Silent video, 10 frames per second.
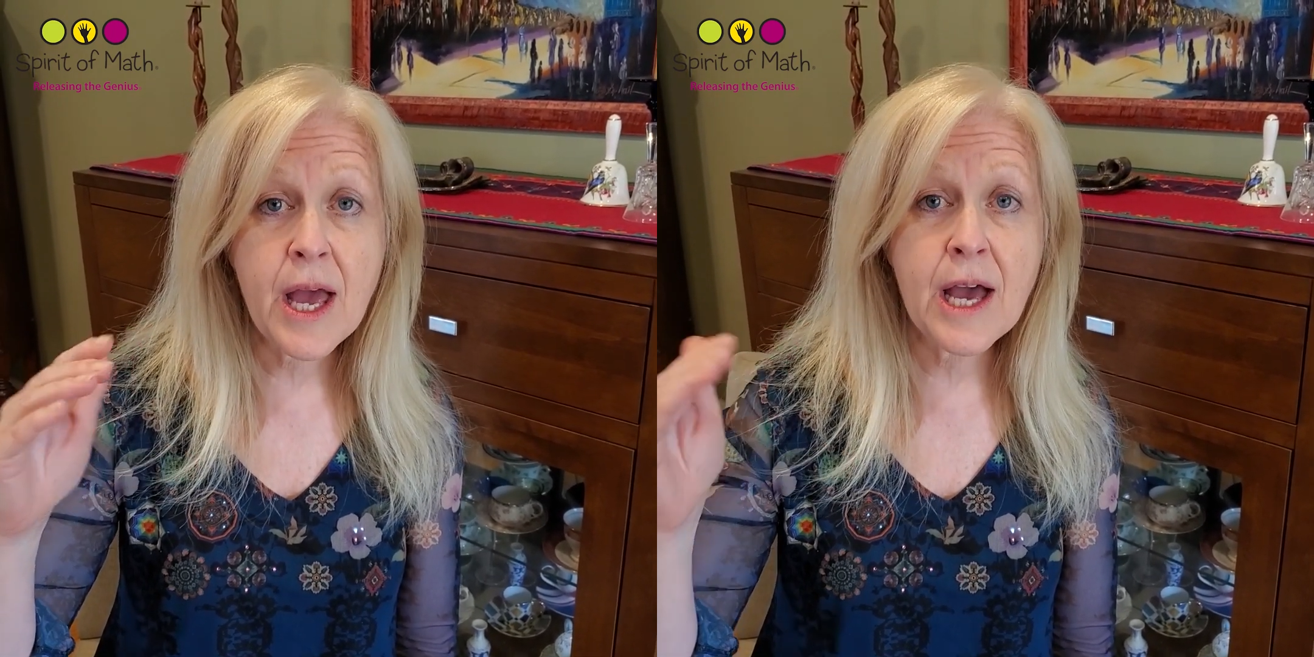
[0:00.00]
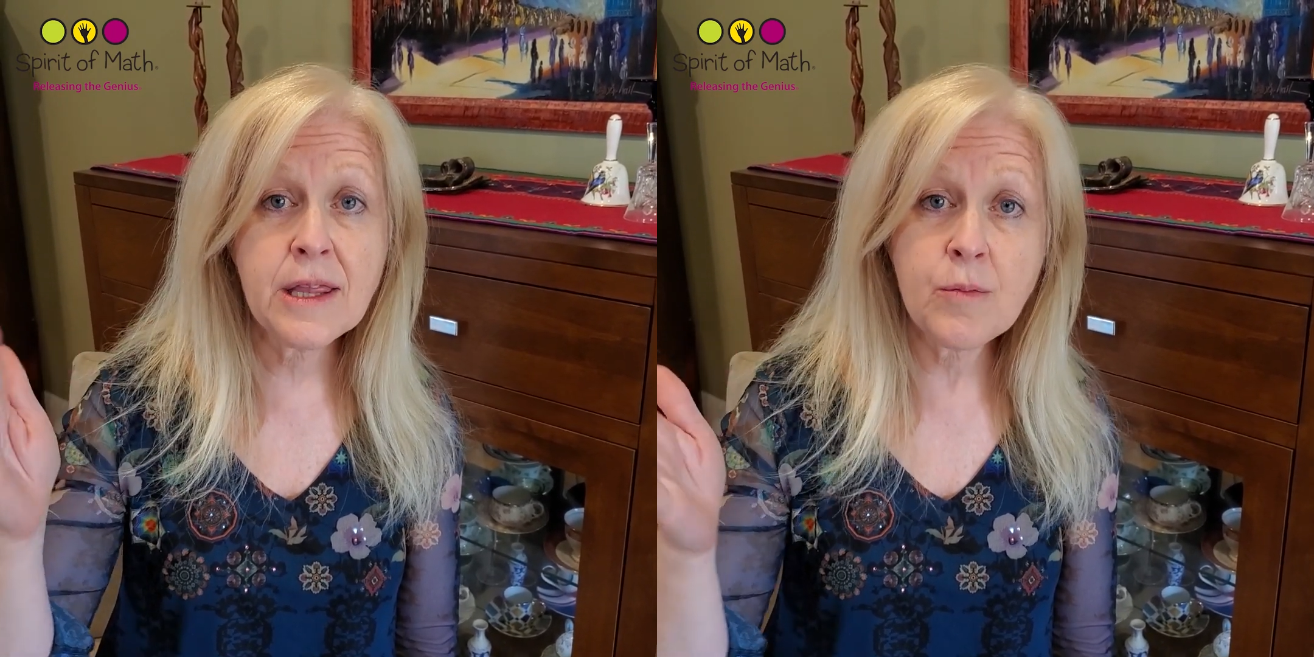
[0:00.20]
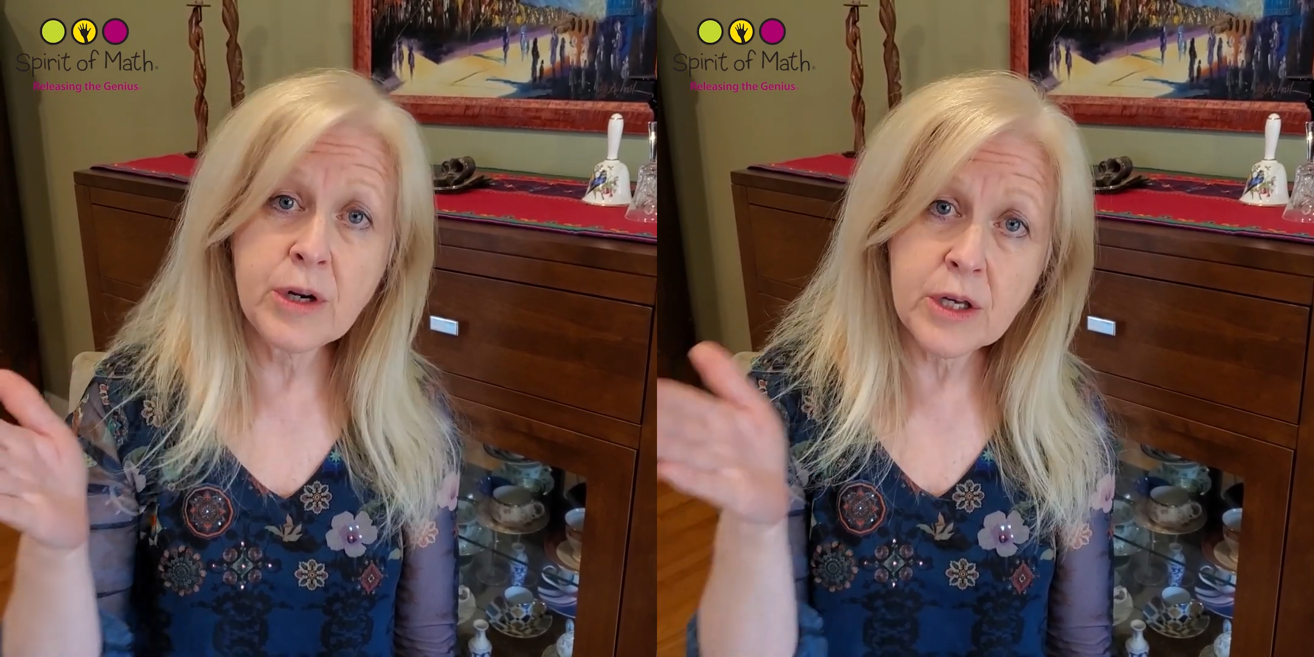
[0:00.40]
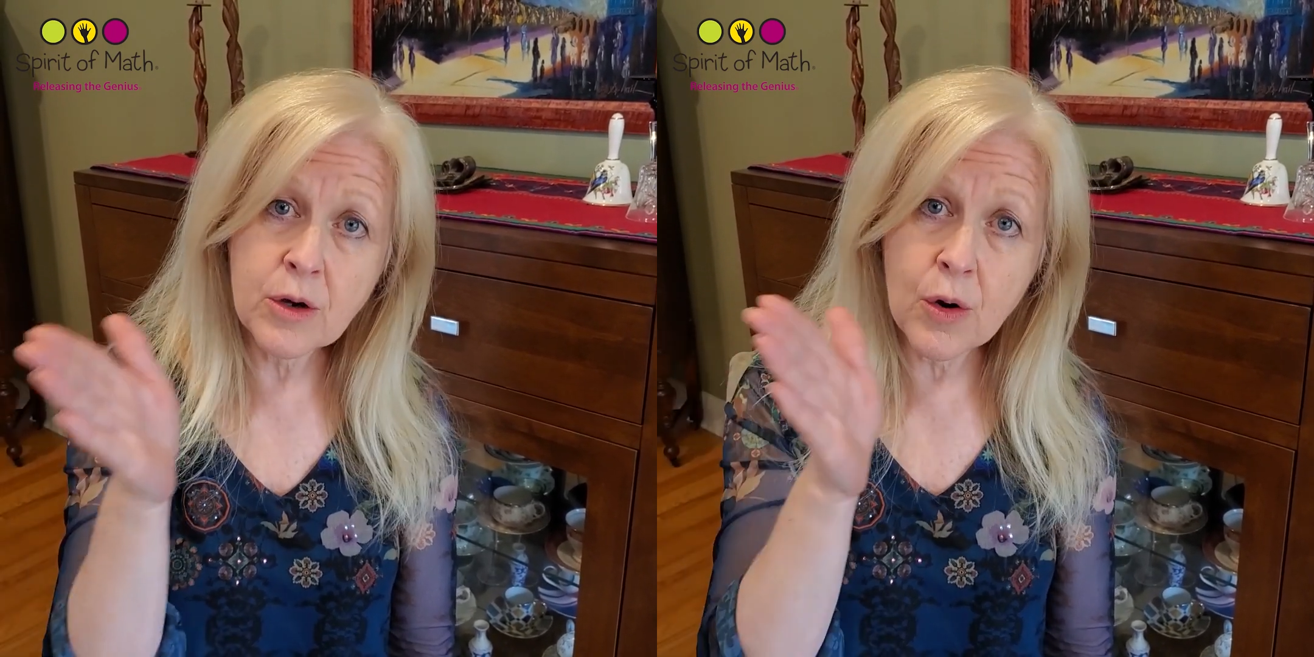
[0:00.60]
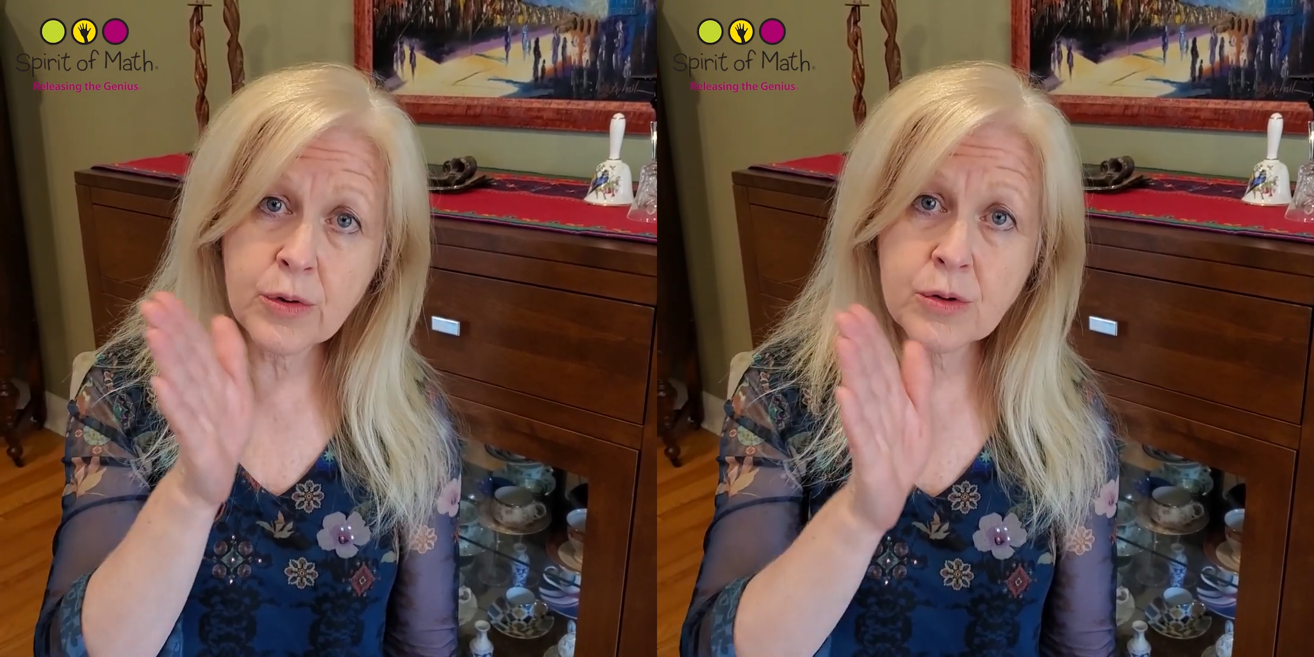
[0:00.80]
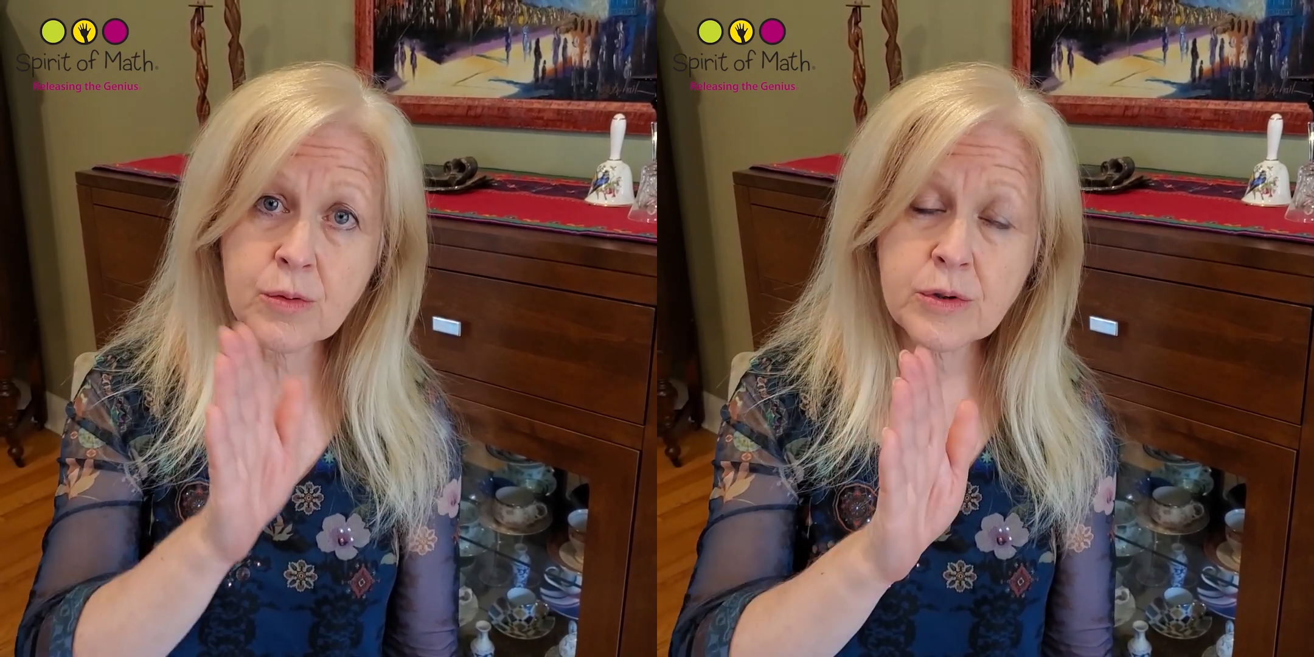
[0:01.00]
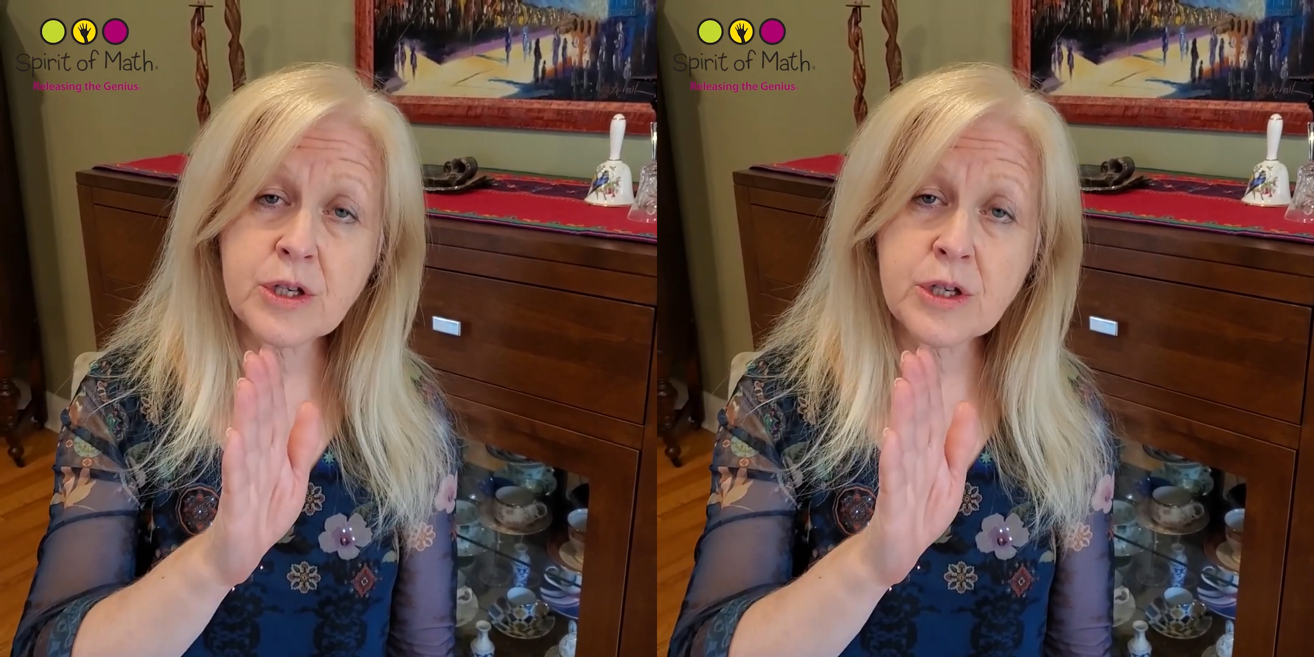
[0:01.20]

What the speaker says: And then when you go through